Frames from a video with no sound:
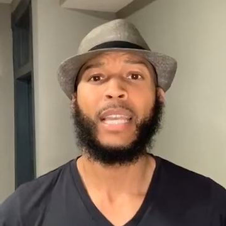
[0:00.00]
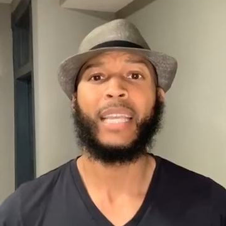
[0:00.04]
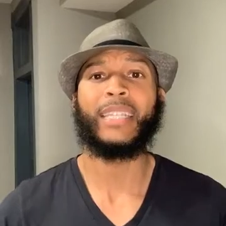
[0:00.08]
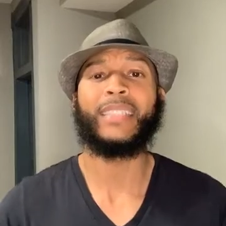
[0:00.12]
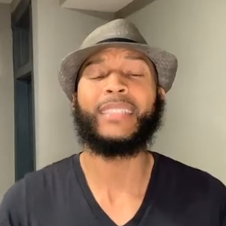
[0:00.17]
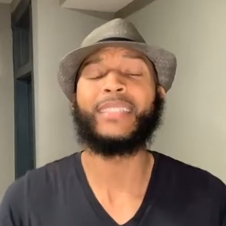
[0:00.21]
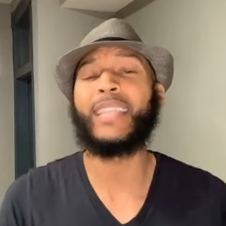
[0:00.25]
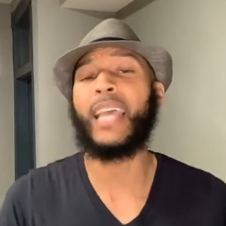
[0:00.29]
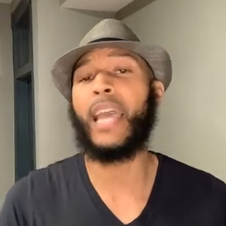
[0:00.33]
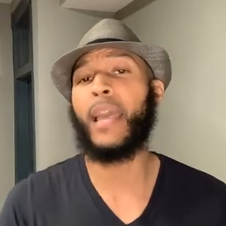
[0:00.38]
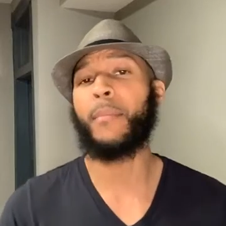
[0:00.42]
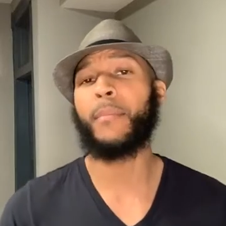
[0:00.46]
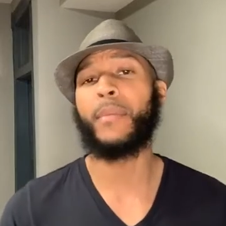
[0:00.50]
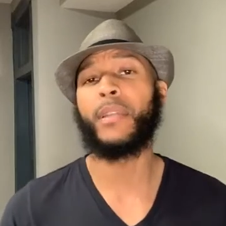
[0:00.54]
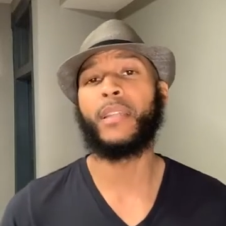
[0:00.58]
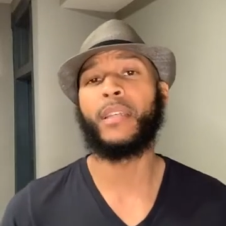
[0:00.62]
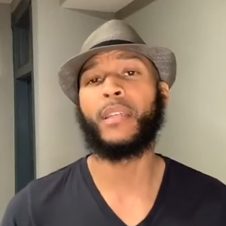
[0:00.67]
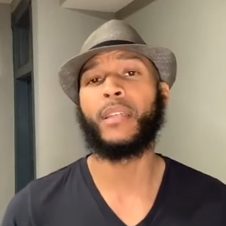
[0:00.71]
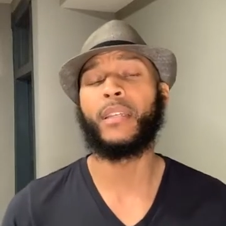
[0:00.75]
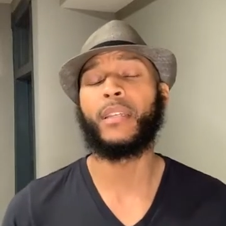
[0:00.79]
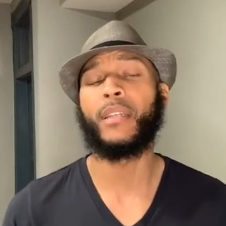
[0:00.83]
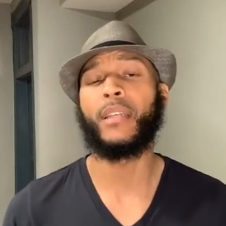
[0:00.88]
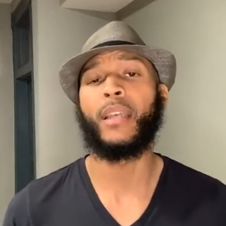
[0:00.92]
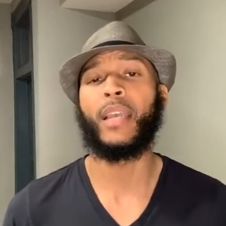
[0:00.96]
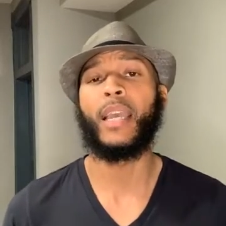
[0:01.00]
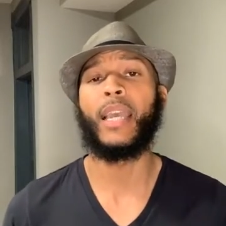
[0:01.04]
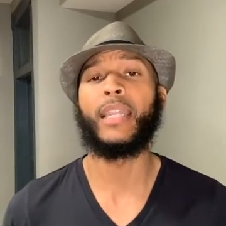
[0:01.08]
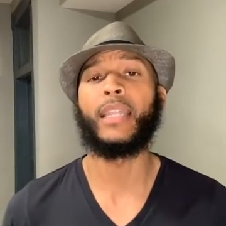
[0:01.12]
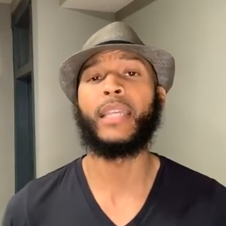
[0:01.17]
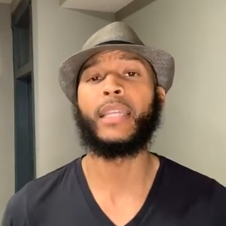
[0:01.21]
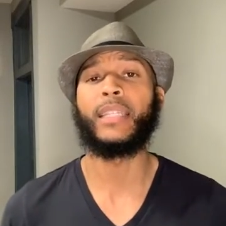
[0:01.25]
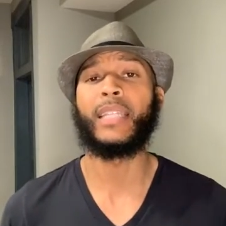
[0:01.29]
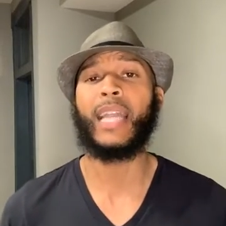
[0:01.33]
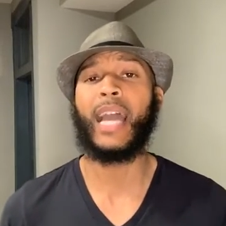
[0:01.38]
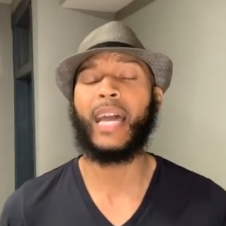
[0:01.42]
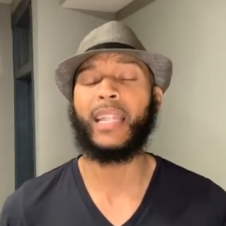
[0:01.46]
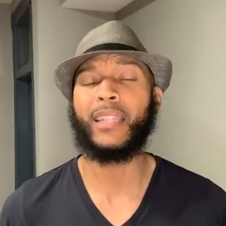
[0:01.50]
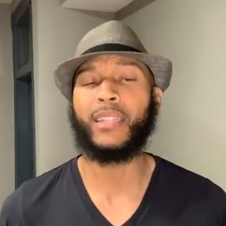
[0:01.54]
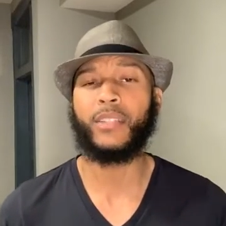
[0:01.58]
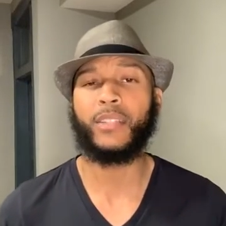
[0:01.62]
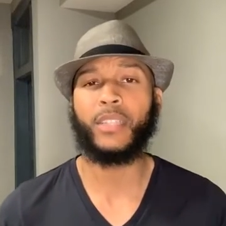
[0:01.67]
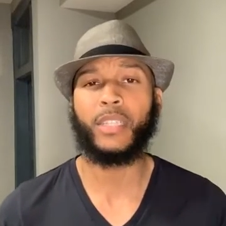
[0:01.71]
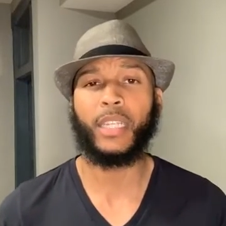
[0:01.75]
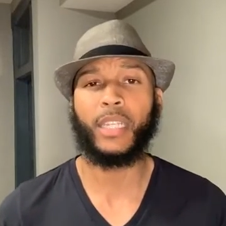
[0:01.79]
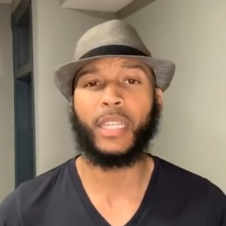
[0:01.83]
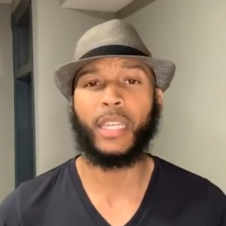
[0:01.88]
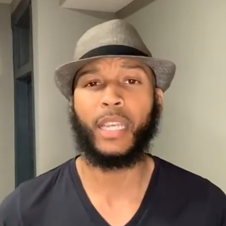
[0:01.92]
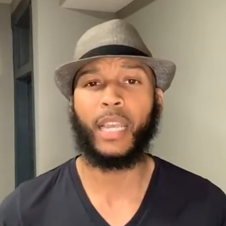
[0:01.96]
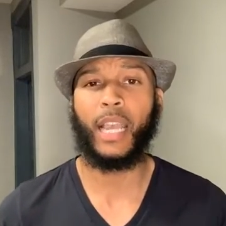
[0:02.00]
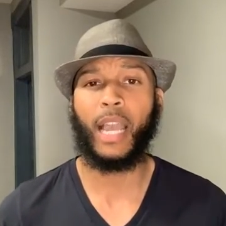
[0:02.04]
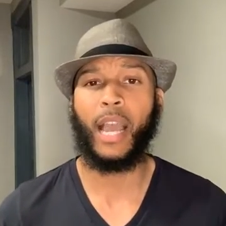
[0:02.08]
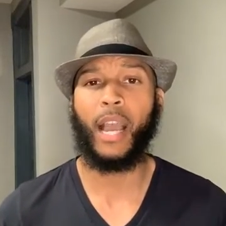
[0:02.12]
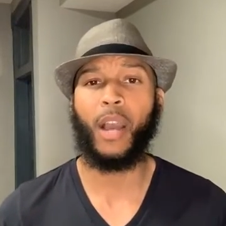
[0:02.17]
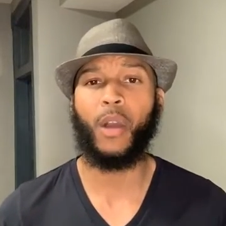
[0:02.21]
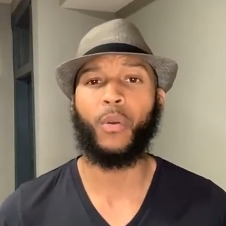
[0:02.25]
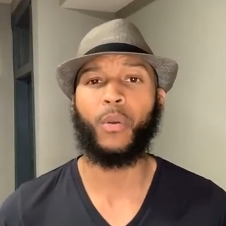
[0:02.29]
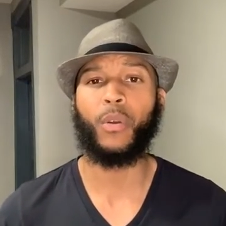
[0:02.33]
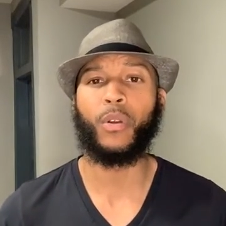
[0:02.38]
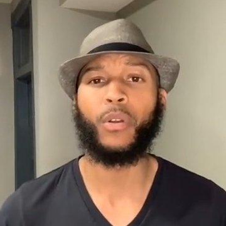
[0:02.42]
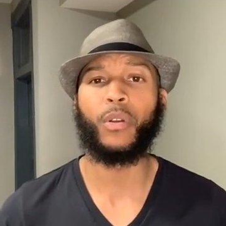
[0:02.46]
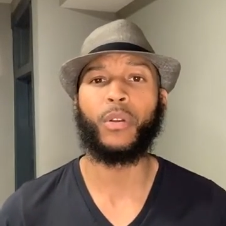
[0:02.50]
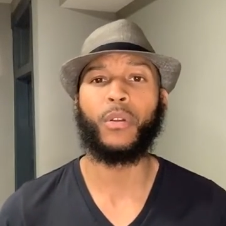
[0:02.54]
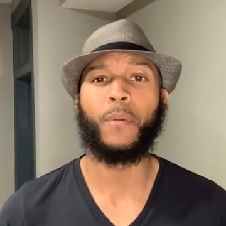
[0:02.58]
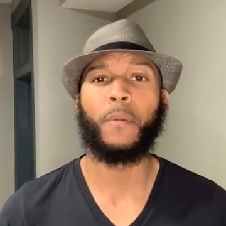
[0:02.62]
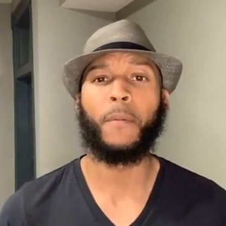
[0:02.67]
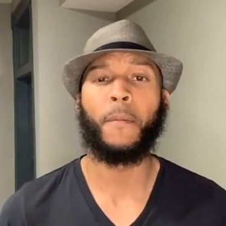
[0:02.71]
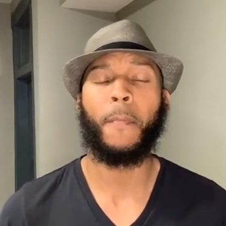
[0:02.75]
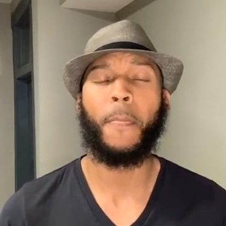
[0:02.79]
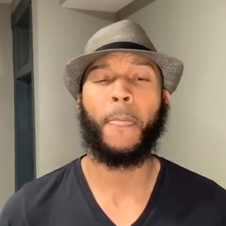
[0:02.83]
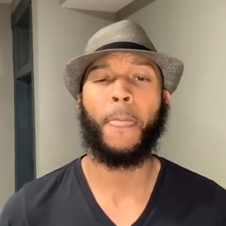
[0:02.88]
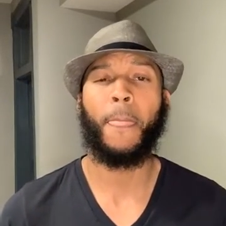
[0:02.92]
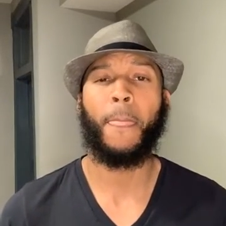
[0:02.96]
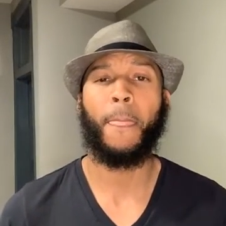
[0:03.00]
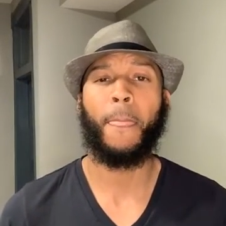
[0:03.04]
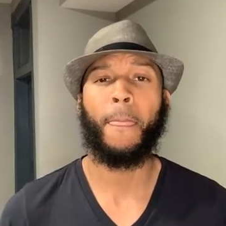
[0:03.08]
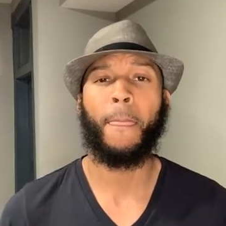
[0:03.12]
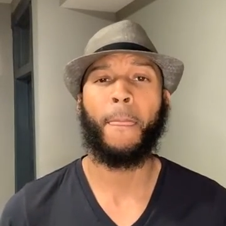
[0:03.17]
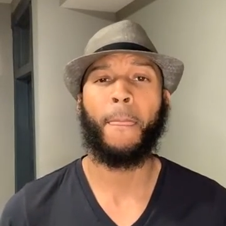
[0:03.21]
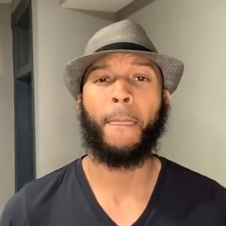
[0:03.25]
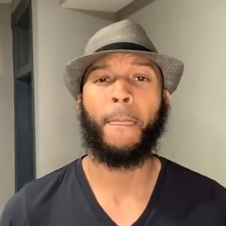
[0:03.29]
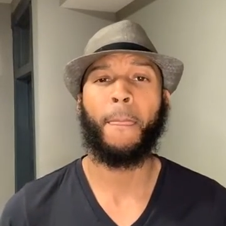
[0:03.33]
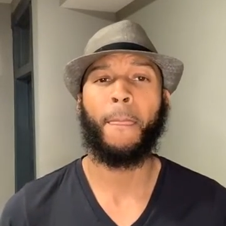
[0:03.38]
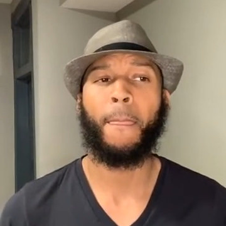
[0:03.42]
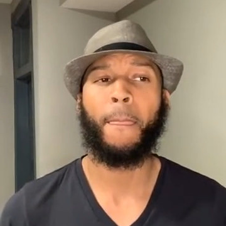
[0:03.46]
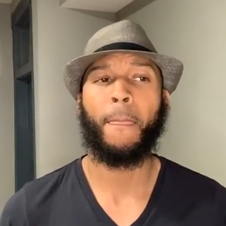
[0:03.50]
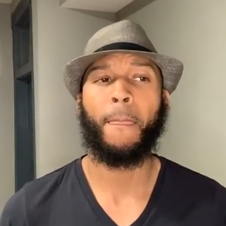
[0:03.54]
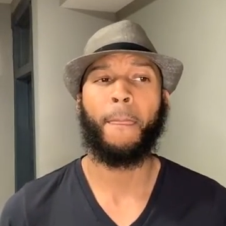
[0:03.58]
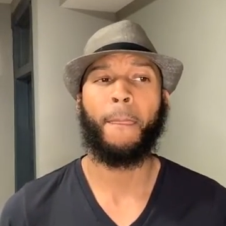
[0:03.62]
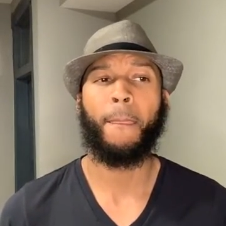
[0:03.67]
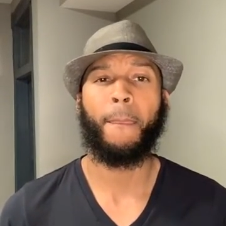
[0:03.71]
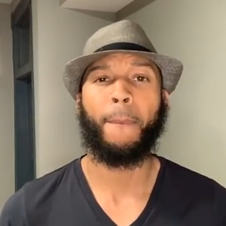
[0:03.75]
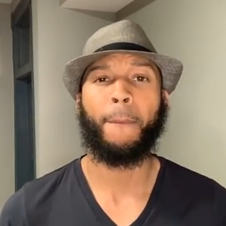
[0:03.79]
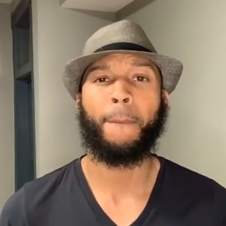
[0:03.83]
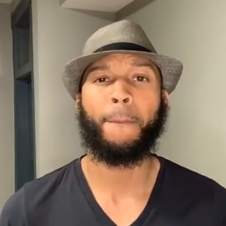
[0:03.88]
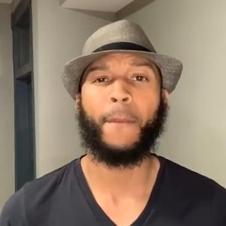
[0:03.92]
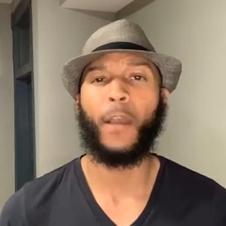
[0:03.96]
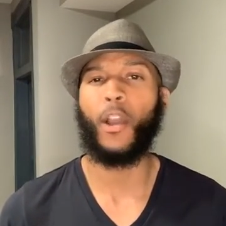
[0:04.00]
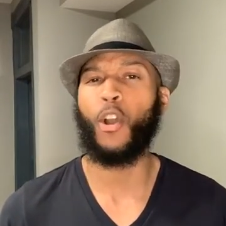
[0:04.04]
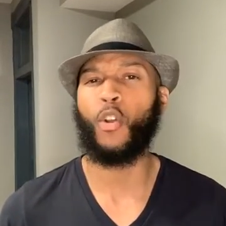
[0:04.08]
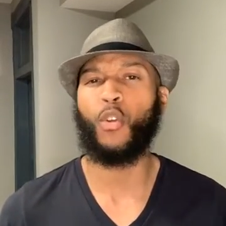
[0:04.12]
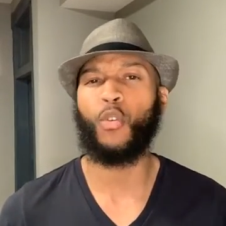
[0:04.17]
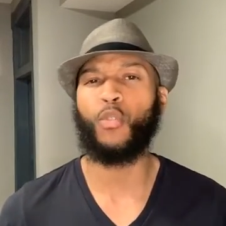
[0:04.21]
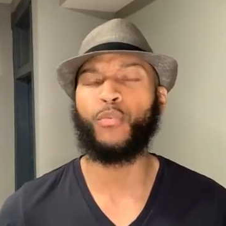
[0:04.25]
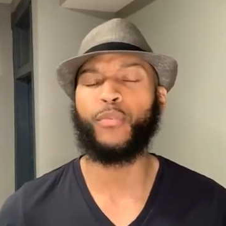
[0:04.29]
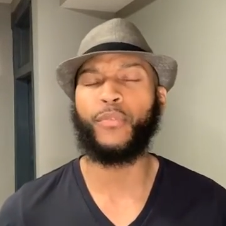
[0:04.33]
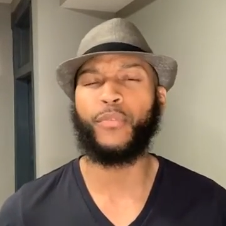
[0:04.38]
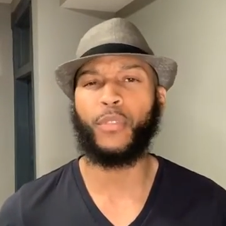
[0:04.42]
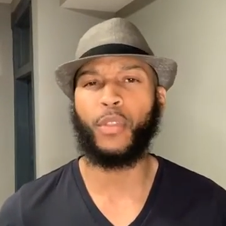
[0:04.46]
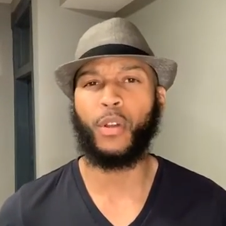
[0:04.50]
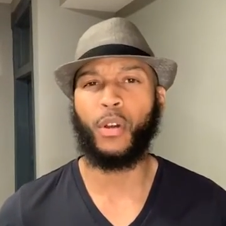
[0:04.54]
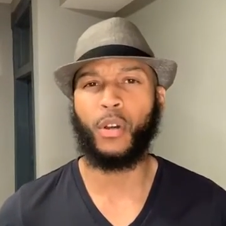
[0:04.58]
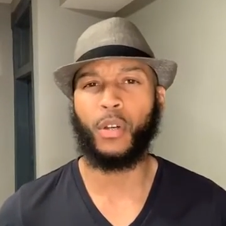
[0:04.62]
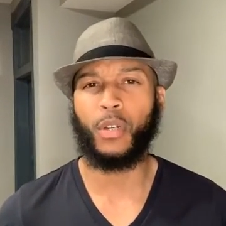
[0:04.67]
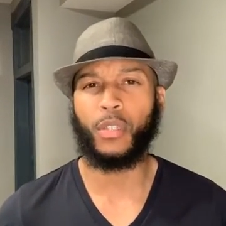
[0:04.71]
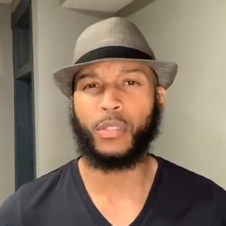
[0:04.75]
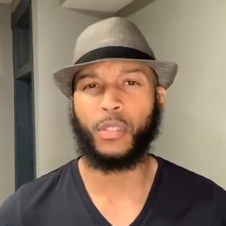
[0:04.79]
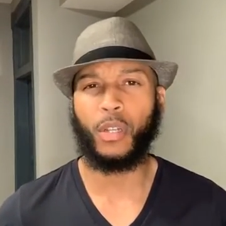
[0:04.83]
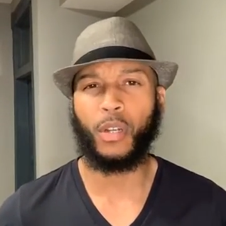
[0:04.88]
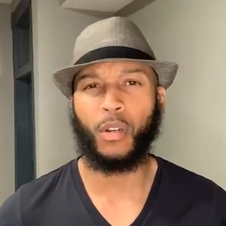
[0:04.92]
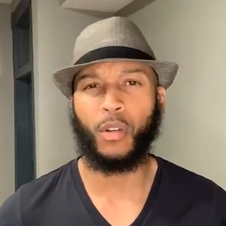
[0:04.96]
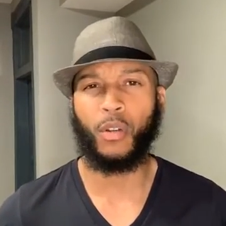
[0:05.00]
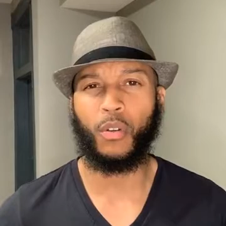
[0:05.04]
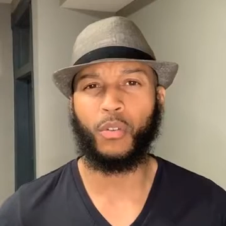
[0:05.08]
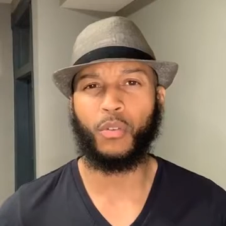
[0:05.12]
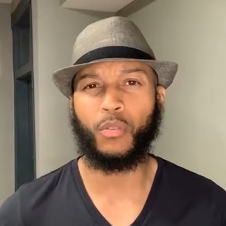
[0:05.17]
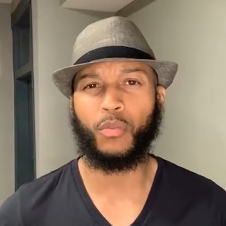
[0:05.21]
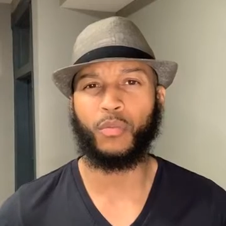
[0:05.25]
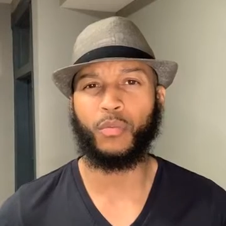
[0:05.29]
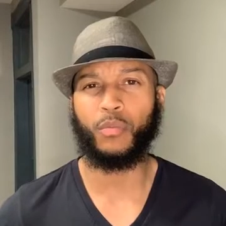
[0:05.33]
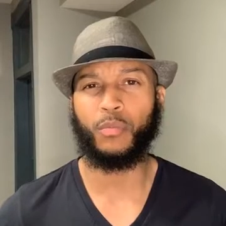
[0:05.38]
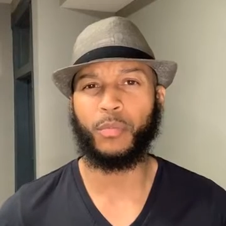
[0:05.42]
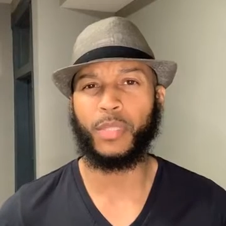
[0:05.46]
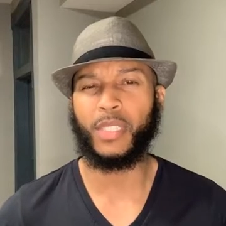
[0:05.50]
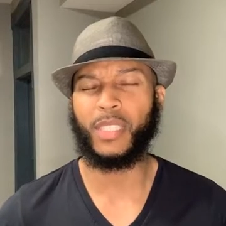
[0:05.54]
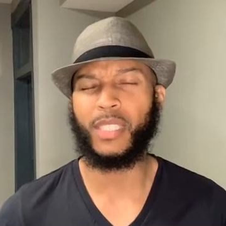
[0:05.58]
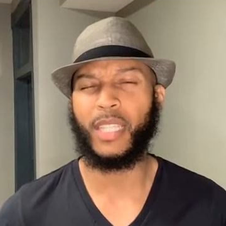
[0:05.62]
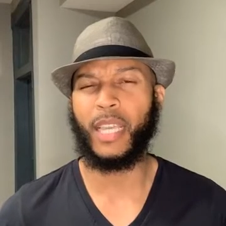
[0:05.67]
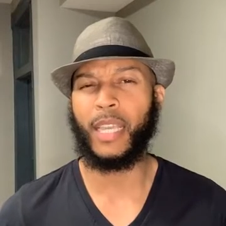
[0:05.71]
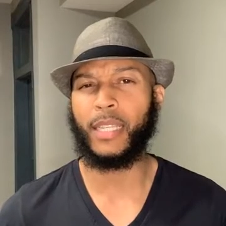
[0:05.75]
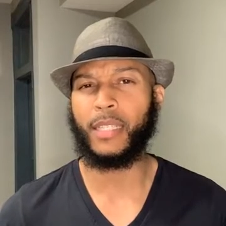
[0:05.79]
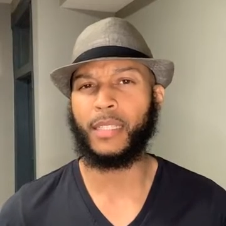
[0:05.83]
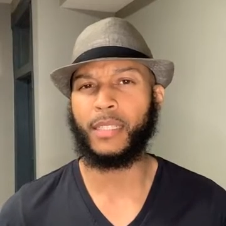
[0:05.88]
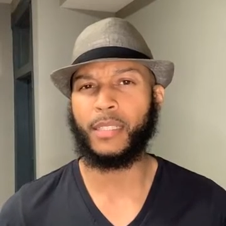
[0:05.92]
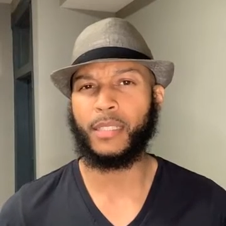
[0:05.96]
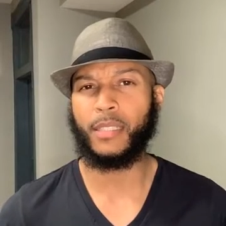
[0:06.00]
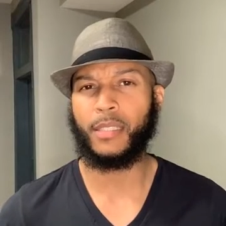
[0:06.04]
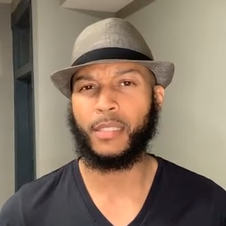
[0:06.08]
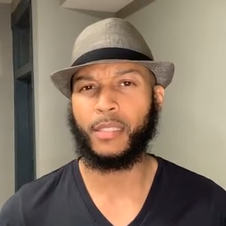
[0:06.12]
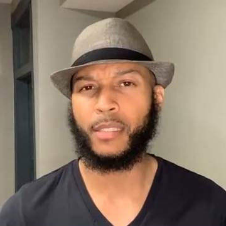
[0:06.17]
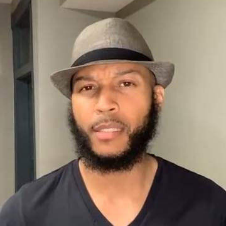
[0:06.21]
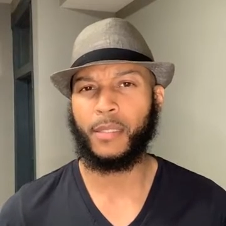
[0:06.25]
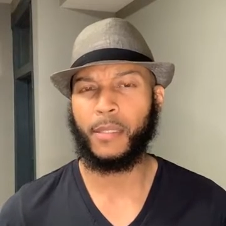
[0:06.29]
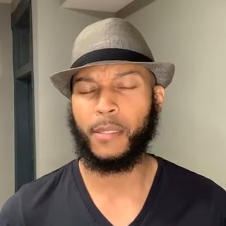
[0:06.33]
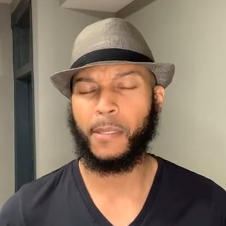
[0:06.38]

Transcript: examining and acknowledging our own flaws, our own mistakes?